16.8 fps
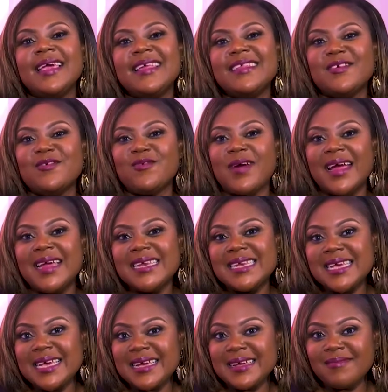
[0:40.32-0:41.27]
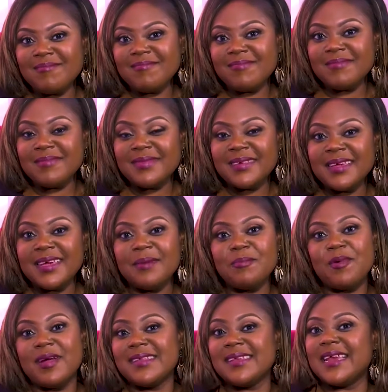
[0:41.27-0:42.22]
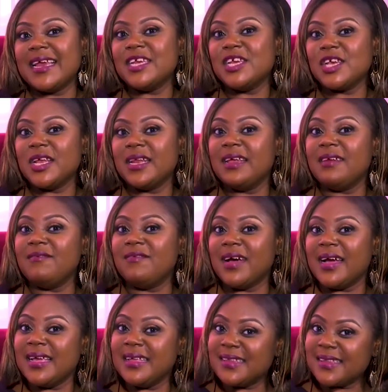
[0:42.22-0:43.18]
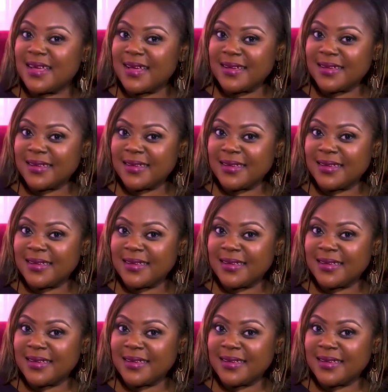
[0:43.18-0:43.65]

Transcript: He's a writer, presidential advisor.